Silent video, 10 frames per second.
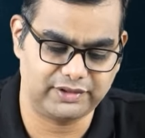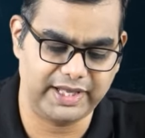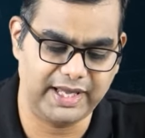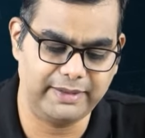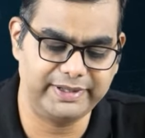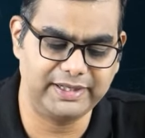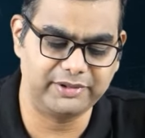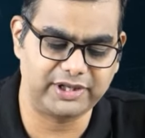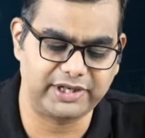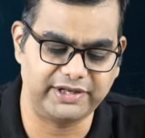AB
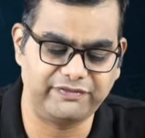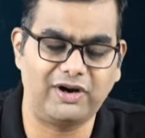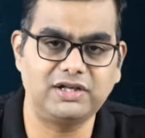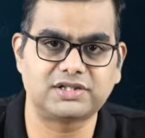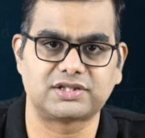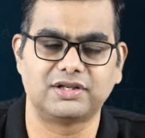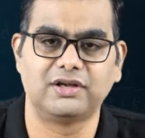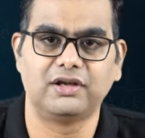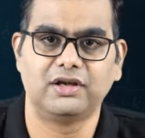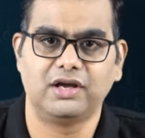Limited defaults,
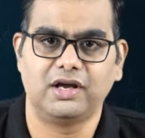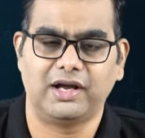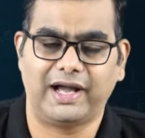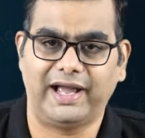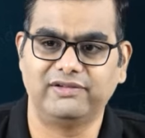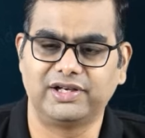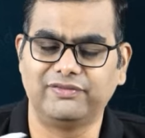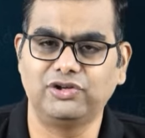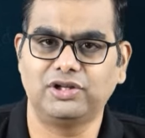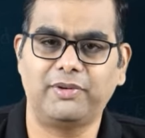I will
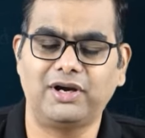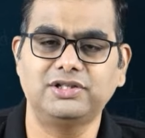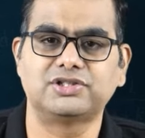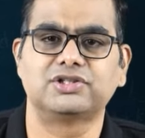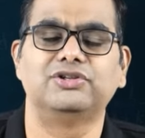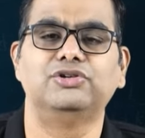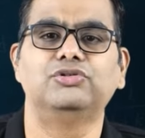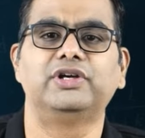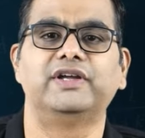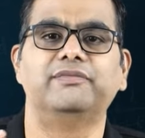give you the bonds,
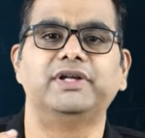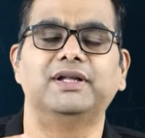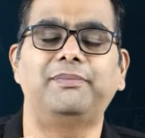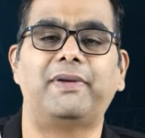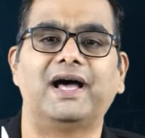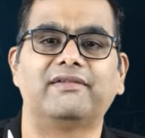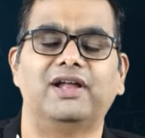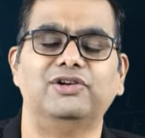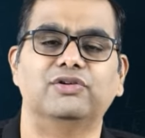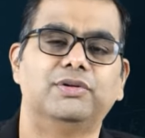you give me the par
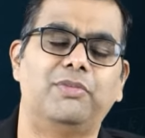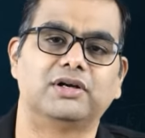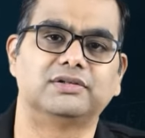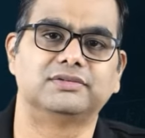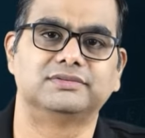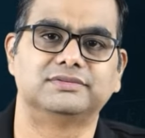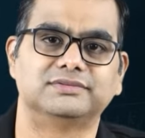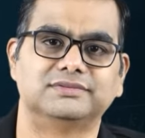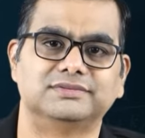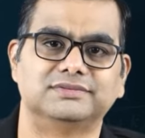value of the bond.
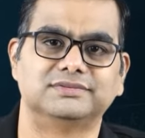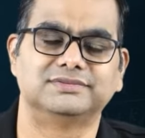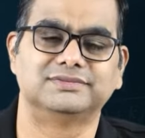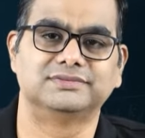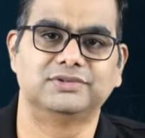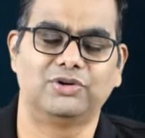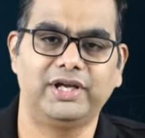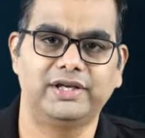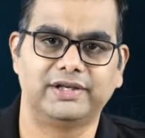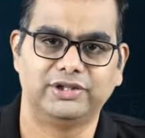
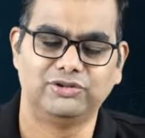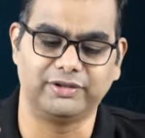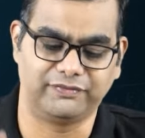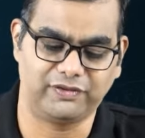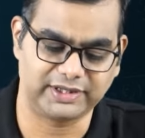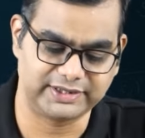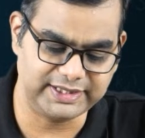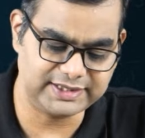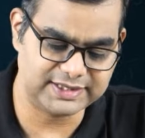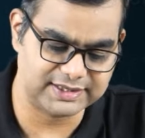Okay, for
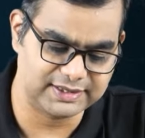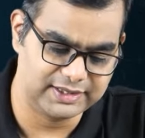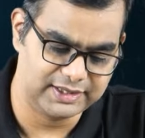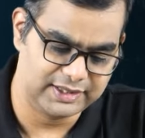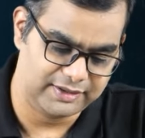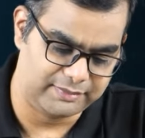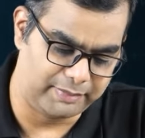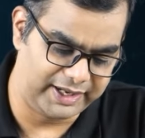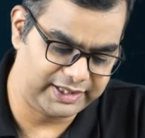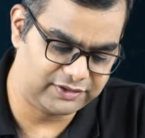this,
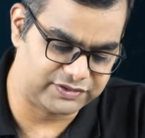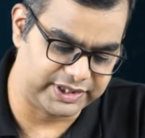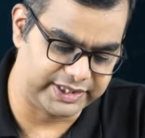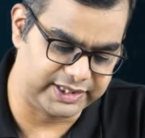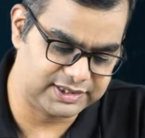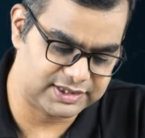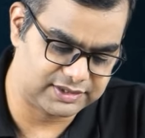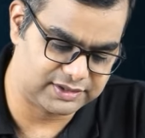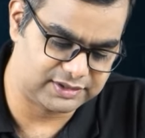buyer of CDS